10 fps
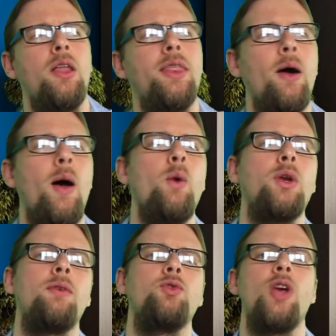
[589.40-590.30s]
Now, I
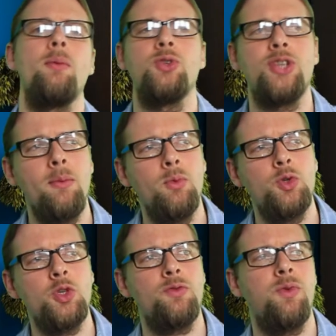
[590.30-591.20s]
would have jam
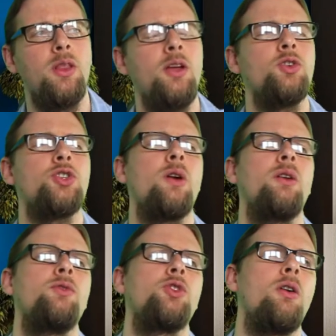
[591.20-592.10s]
sandwiches for lunch, I
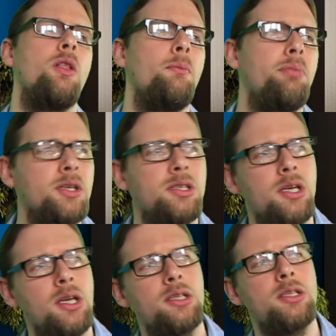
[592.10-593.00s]
would have chocolate
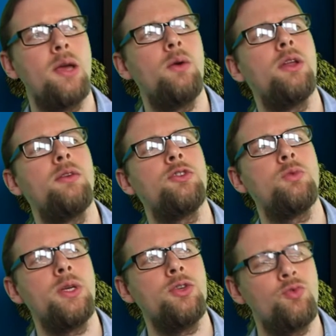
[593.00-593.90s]
biscuits, I would have
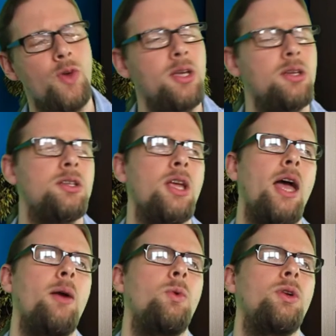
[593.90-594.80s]
sweet drinks,
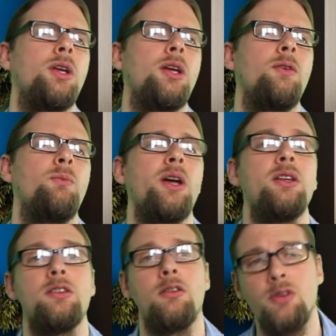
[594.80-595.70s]
I would have
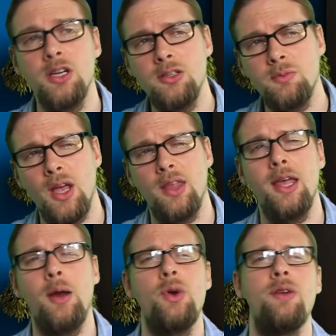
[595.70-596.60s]
packets of crisps, and
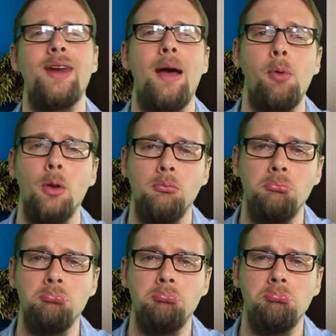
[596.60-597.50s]
then I would have an apple.
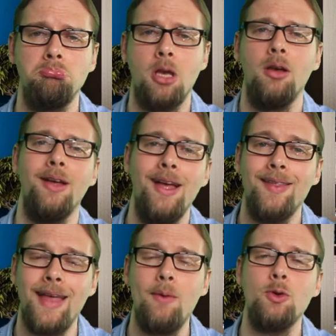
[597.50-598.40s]

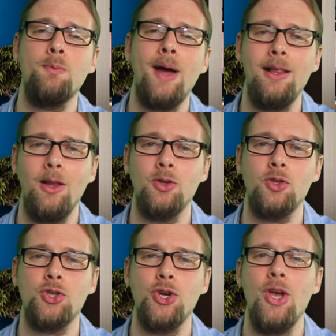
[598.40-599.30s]
That was my
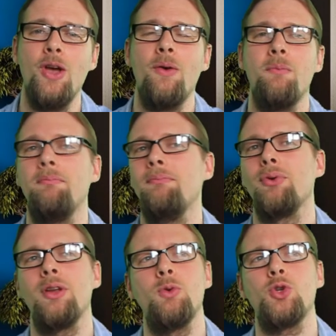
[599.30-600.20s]
lunch
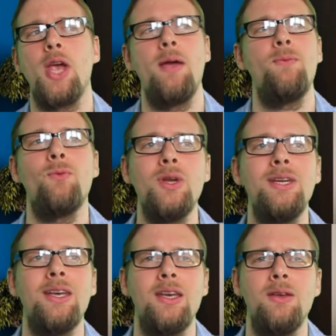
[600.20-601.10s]
pretty much every
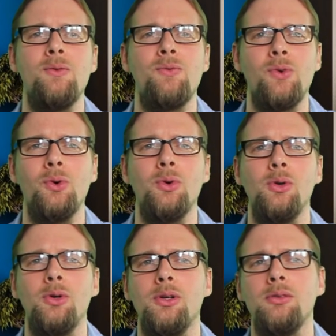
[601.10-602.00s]
day
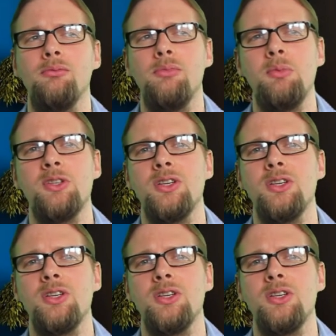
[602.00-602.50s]
for maybe